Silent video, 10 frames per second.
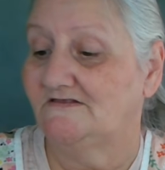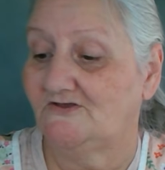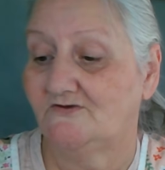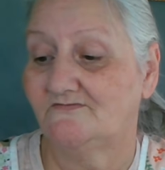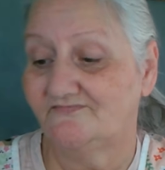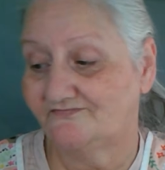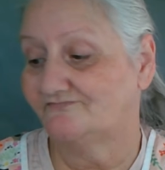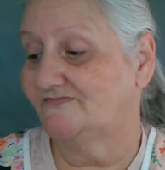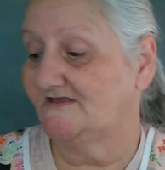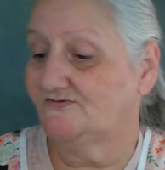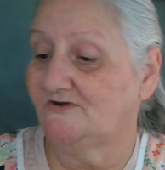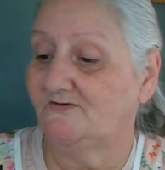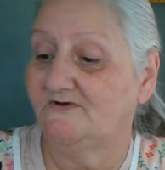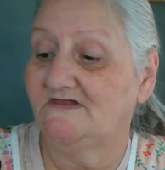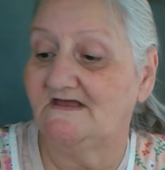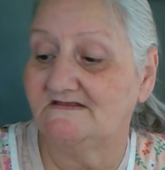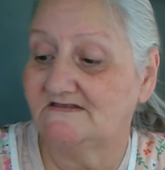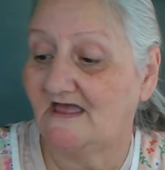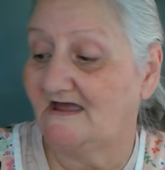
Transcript: So that's what I realized.